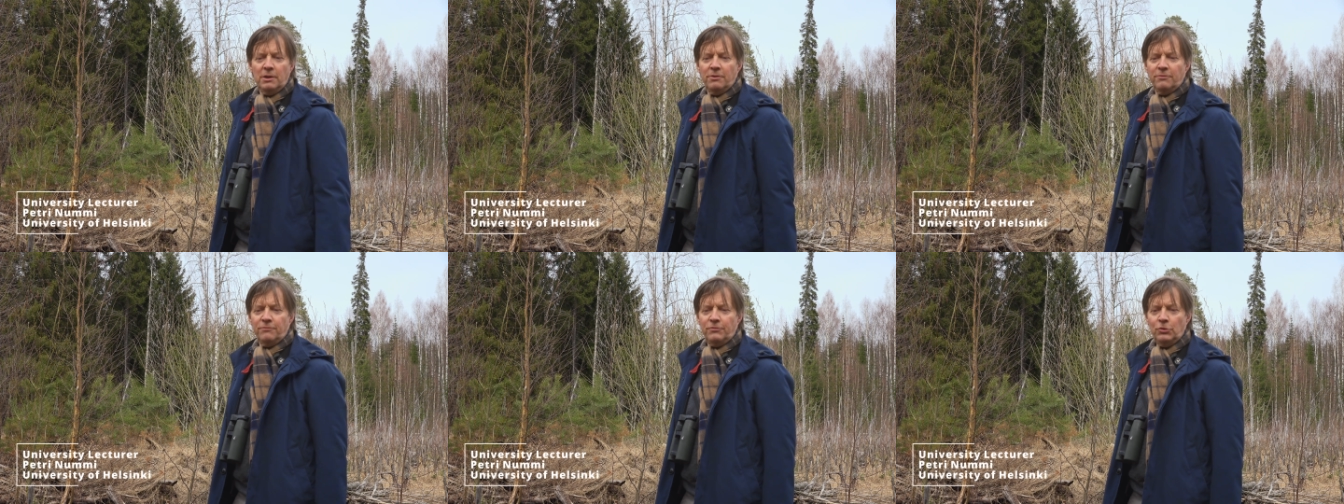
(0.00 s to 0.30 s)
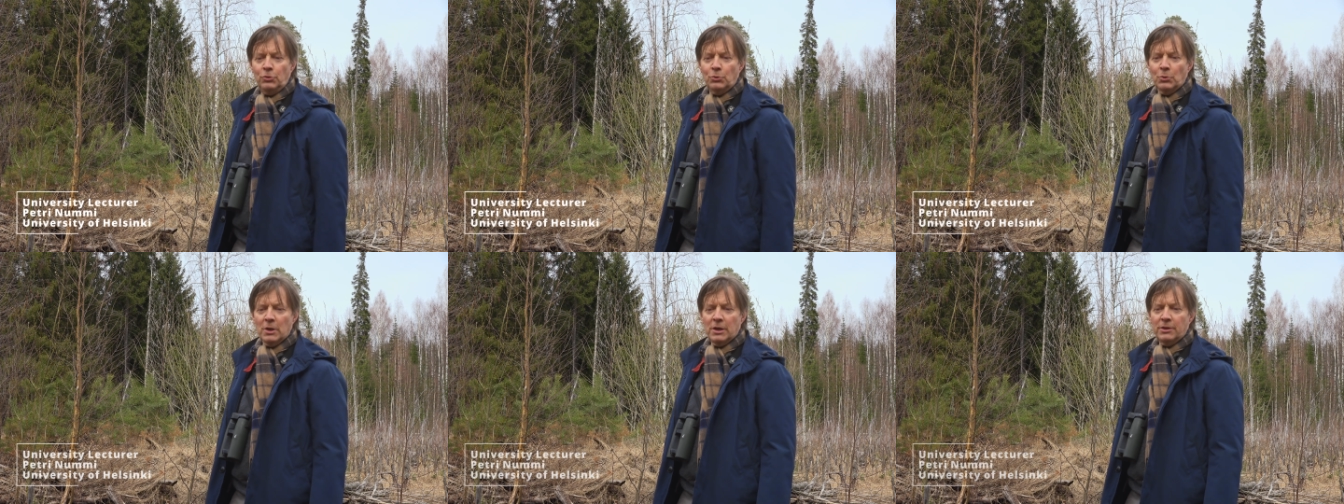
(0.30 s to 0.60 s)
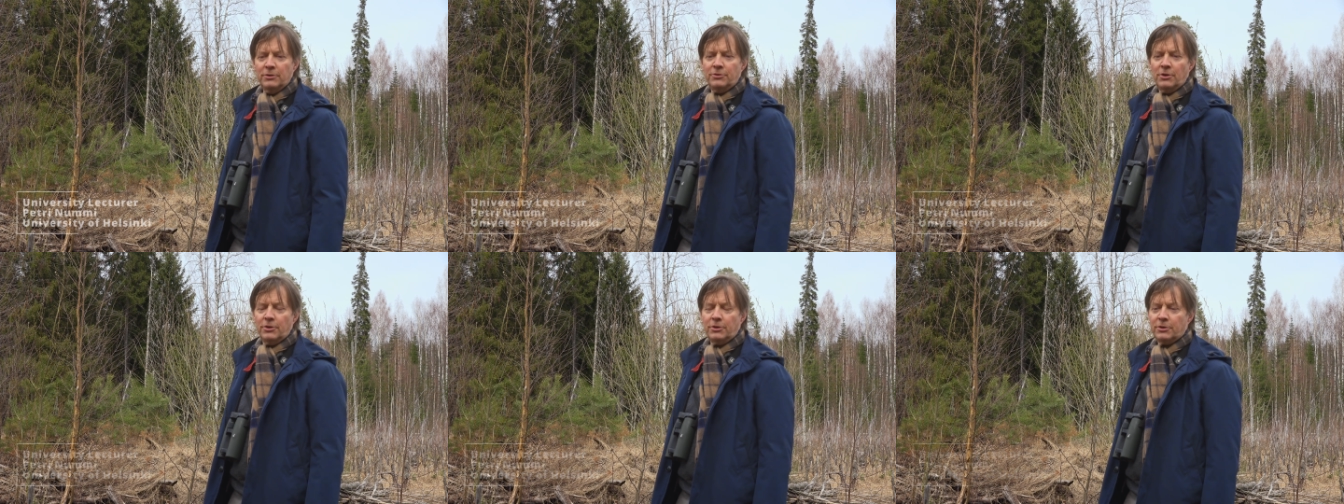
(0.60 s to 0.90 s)
a few
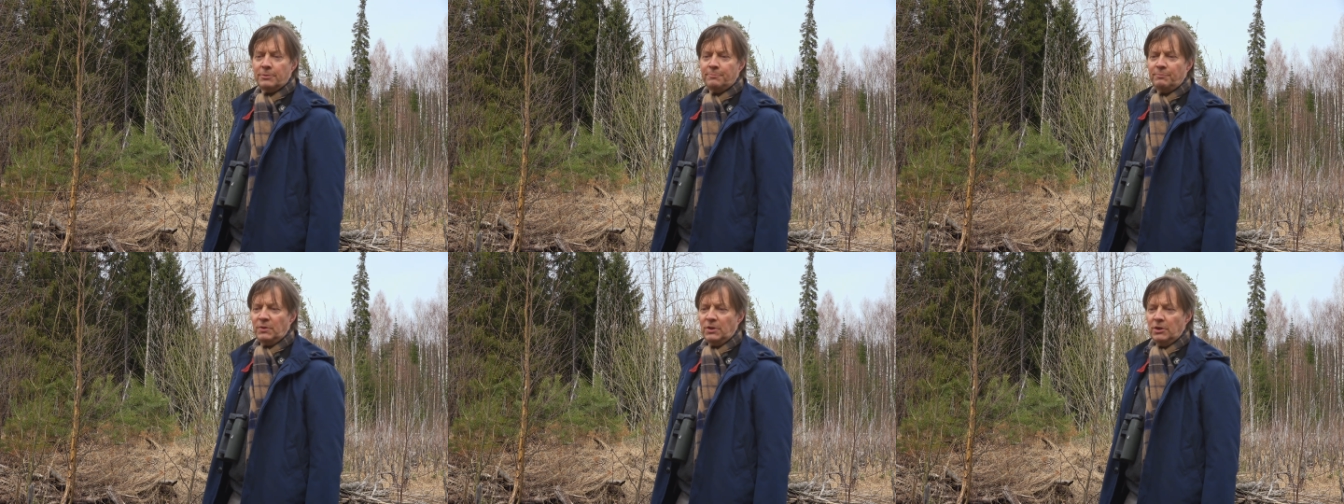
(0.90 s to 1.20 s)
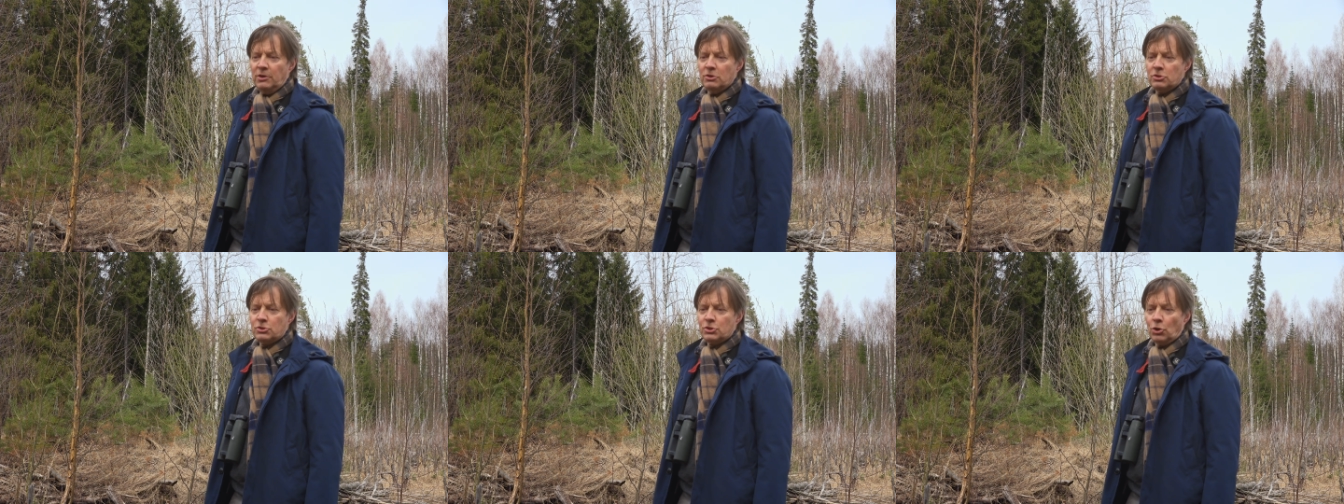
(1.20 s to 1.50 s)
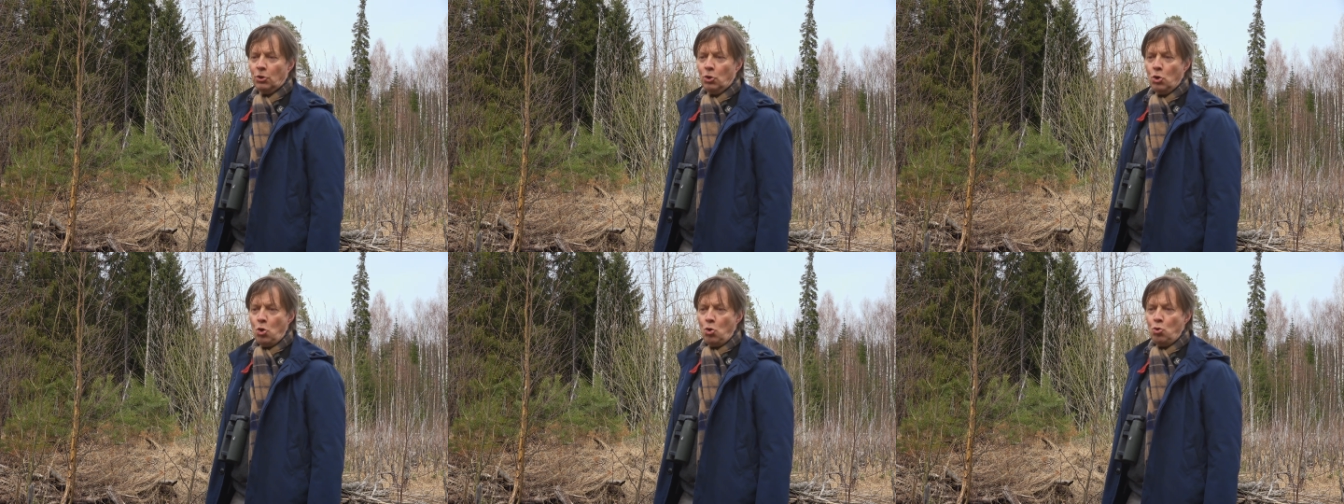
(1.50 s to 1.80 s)
hundred years
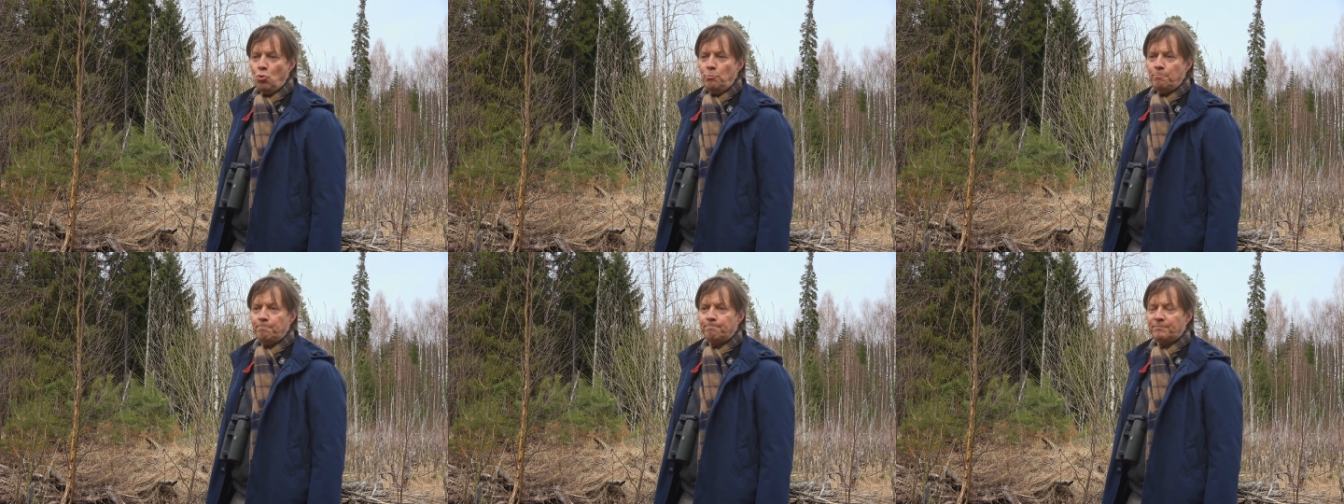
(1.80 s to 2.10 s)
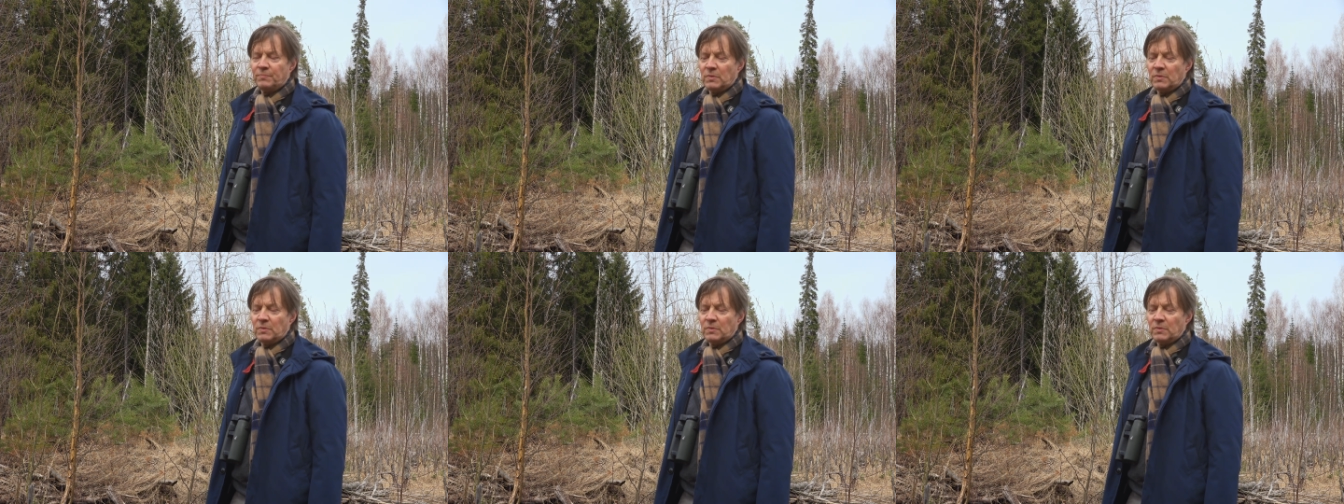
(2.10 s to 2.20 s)
ago,